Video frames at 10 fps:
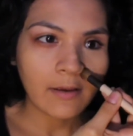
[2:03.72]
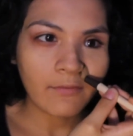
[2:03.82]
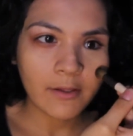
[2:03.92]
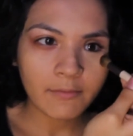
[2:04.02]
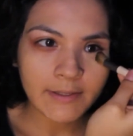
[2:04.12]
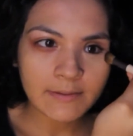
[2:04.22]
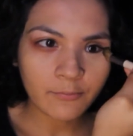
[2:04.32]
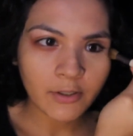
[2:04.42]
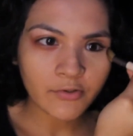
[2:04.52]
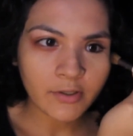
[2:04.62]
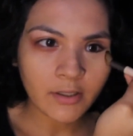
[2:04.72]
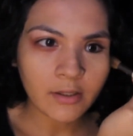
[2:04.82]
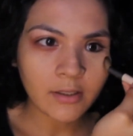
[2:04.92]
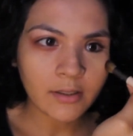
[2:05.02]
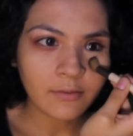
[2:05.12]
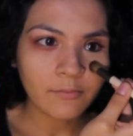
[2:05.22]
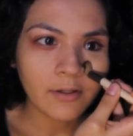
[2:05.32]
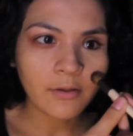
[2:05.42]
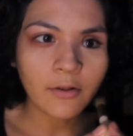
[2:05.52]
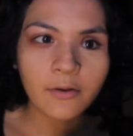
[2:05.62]
I feel like with this brush I thought it
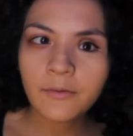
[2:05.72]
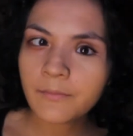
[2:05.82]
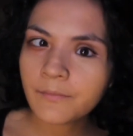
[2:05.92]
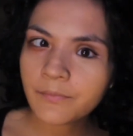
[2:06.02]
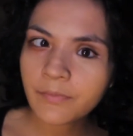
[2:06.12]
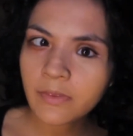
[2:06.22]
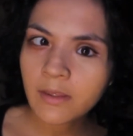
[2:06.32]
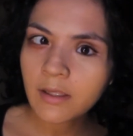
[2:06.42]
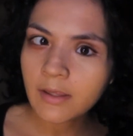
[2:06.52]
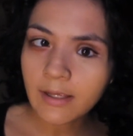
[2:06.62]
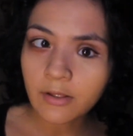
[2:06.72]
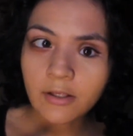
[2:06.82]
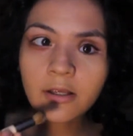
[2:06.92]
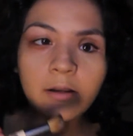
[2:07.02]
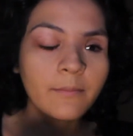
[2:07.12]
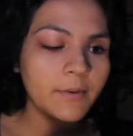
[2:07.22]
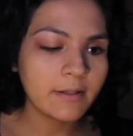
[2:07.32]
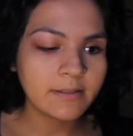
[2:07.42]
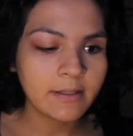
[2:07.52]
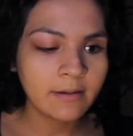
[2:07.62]
wouldn't go that good, but
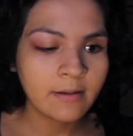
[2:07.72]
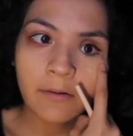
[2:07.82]
it did.